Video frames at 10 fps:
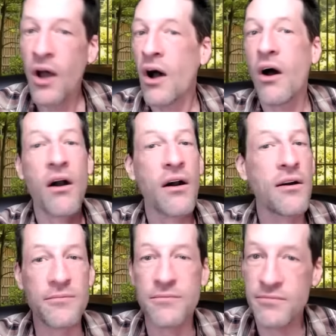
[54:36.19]

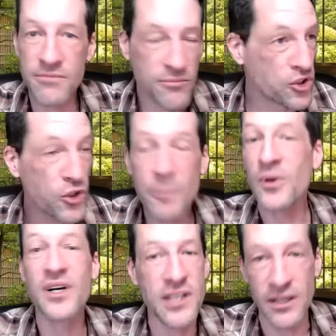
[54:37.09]
are
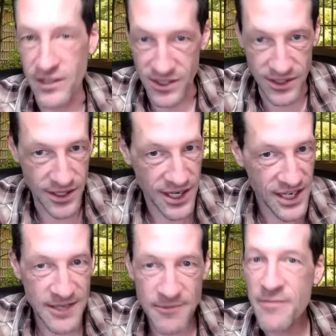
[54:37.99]
super intelligent.
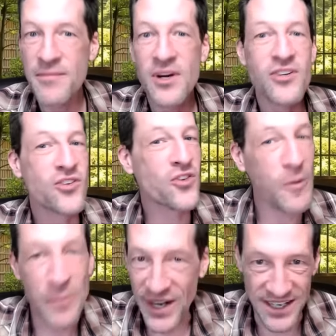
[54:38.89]
Some of them are
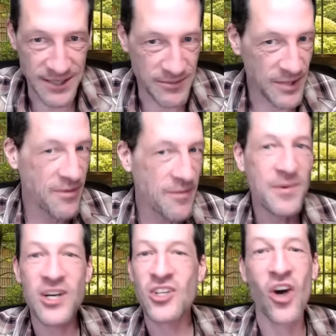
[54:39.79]
super handsome. Super. Some of them
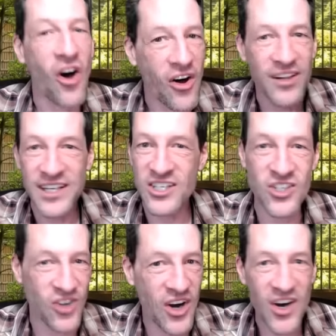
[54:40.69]
are tall and
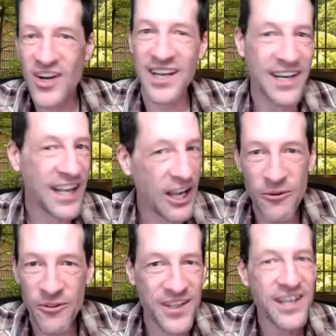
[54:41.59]
strong and
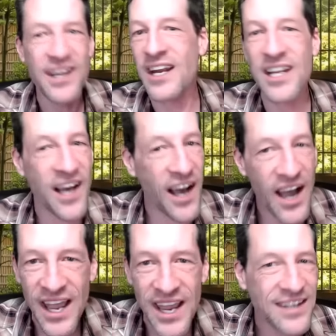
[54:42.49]
healthy and
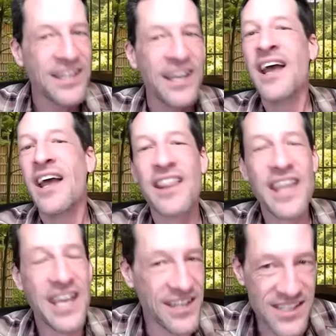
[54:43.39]
kind. And
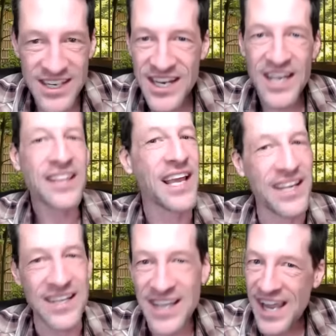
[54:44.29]
they can sing, they
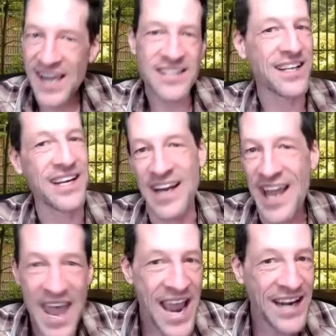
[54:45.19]
can dance, they can
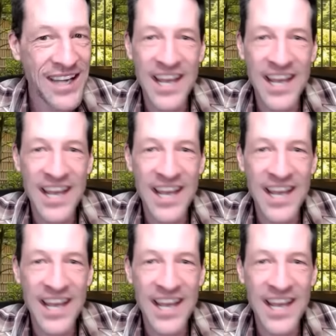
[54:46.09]
act.